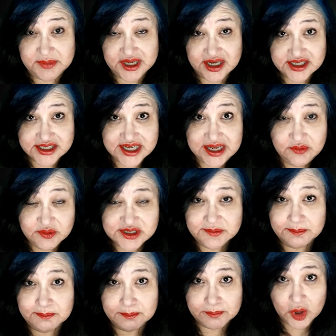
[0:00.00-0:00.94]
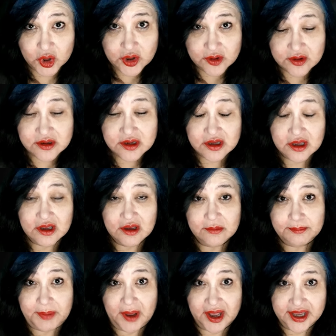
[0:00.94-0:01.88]
because he was murdered
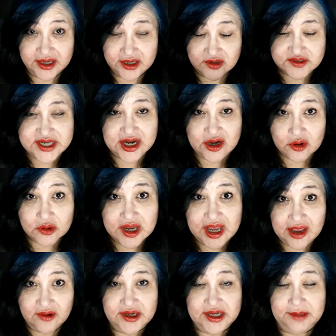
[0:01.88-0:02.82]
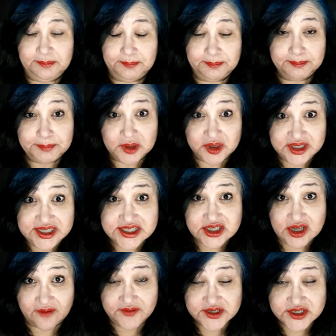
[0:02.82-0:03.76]
by an Otero County police
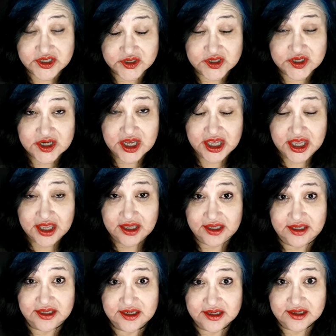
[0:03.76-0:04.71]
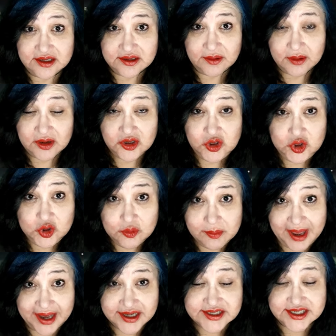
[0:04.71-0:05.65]
officer in New
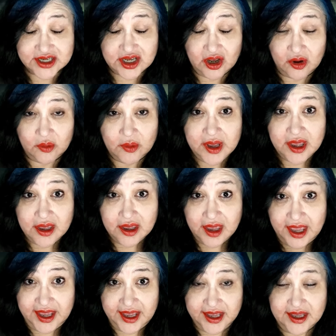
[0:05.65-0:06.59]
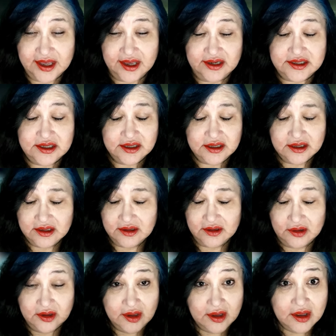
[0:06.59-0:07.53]
Mexico. And
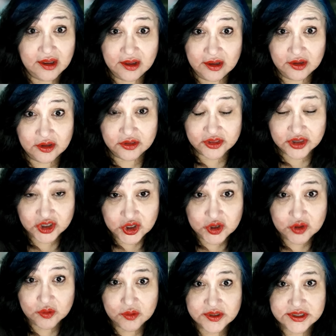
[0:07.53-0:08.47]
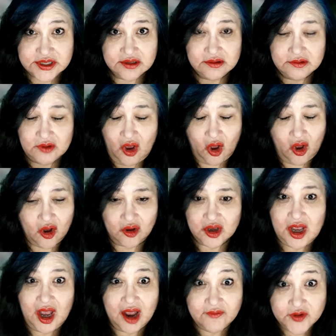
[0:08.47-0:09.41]
the news all
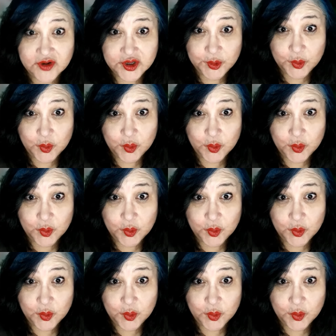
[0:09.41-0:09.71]
covered it